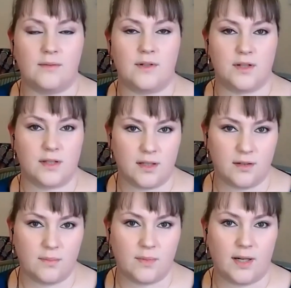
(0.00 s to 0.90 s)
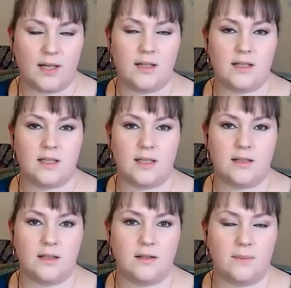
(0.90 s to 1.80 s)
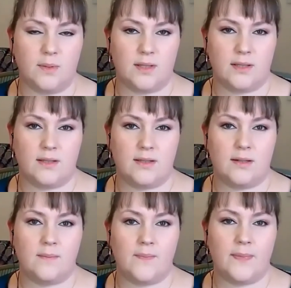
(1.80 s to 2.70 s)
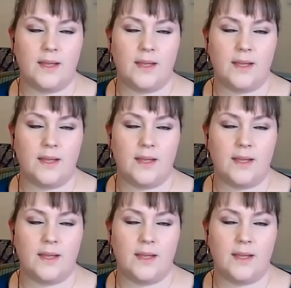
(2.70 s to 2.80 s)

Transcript: which is in your brain. It's in the limbic system.